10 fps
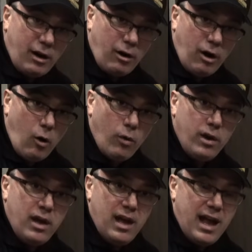air out
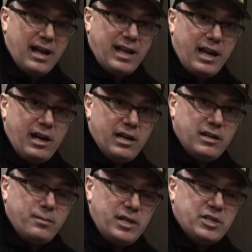and get it
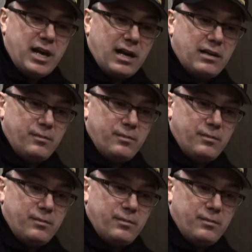in to be checked